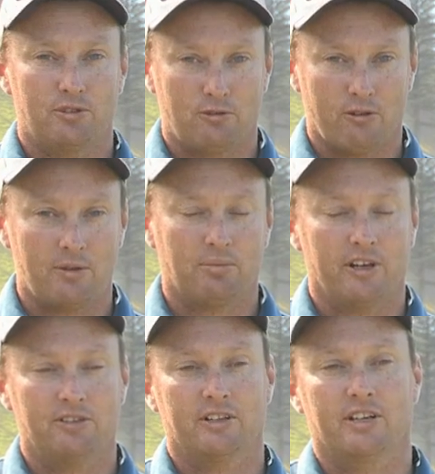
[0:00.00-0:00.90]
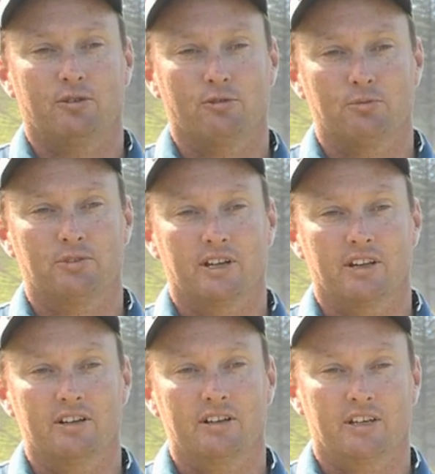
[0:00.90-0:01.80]
a great place to get a group
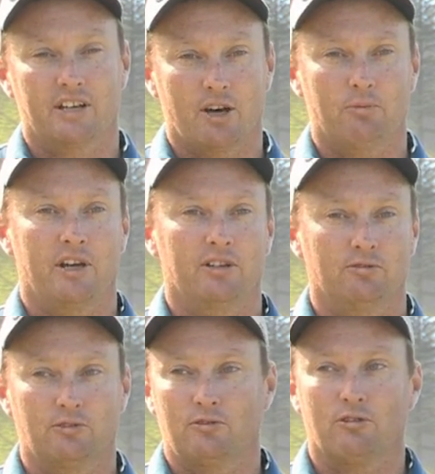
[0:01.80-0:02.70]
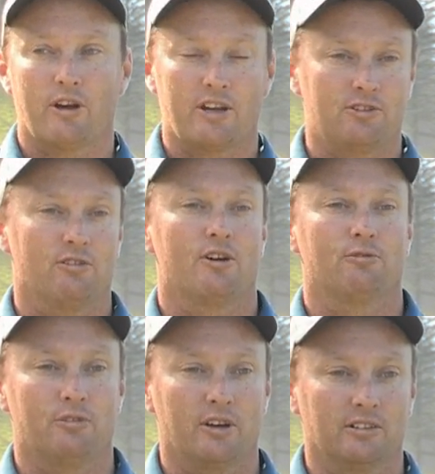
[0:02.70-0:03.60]
together and come and create your own
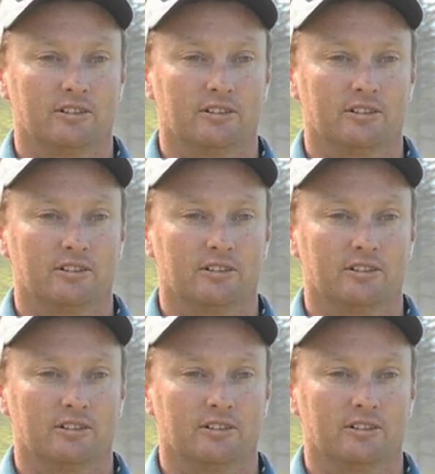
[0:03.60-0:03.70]
fun.